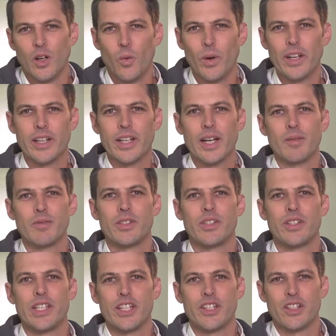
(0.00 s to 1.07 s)
When it comes to
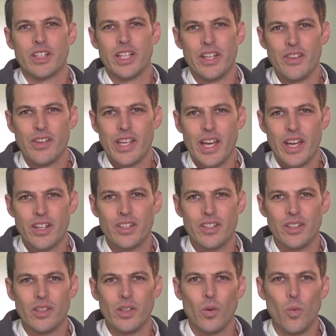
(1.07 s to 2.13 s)
digital
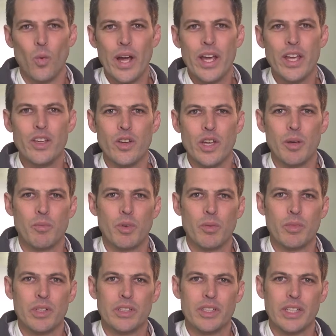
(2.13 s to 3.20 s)
education, the way you
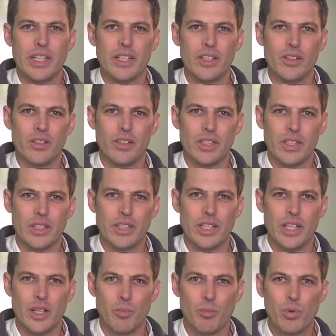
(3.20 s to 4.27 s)
implement e-learning
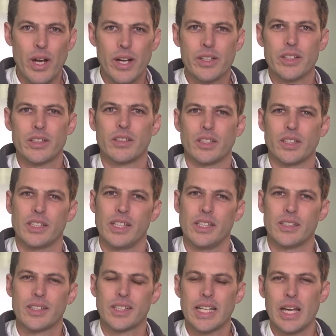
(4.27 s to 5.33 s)
in a practical
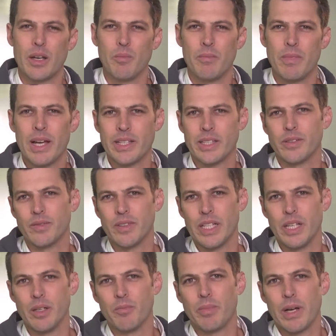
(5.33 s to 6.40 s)
sense can massively
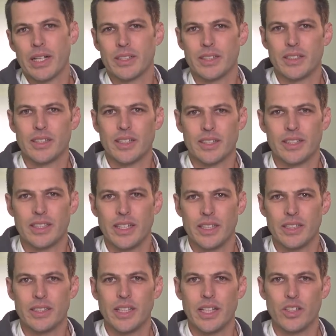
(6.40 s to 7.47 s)
impact its
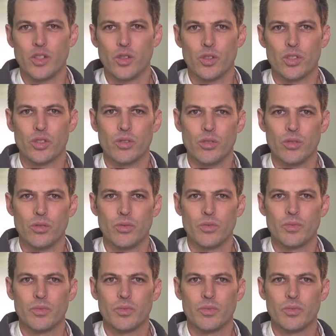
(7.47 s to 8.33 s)
success at your school.